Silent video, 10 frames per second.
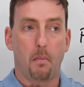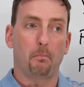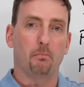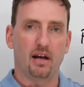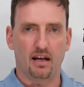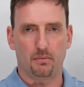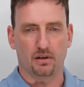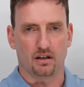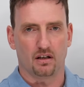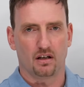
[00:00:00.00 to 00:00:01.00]

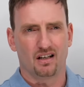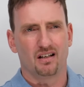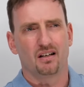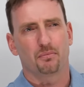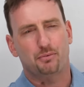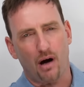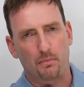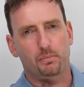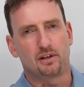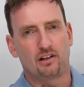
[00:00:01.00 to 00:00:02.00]
maybe.
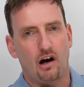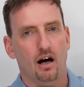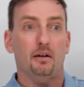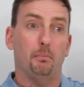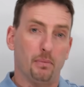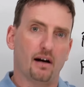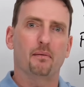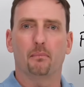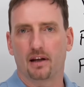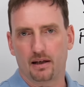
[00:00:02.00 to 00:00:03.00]
Probably not, but
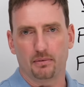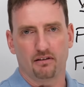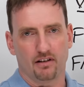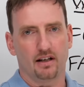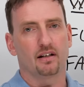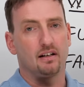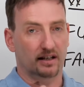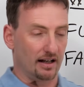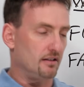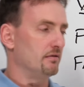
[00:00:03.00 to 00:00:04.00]
maybe, right? And
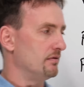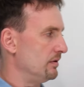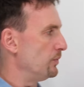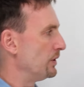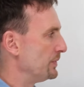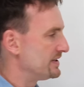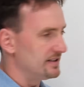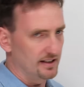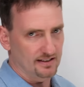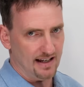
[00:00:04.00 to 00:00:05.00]
again, when we
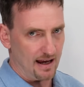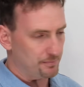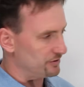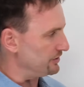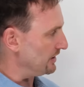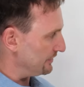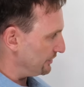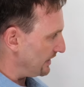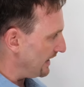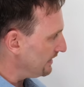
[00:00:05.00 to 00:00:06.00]
see examples, you'll
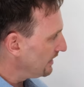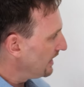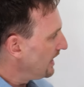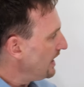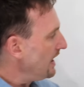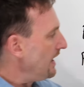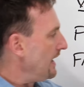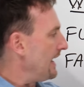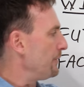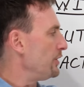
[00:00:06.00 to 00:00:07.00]
understand.
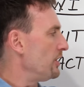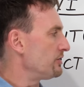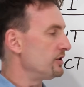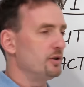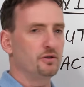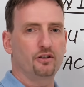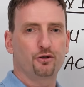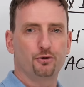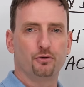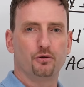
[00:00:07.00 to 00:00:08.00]
And we also use it
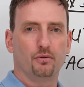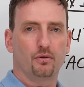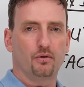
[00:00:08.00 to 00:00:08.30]
to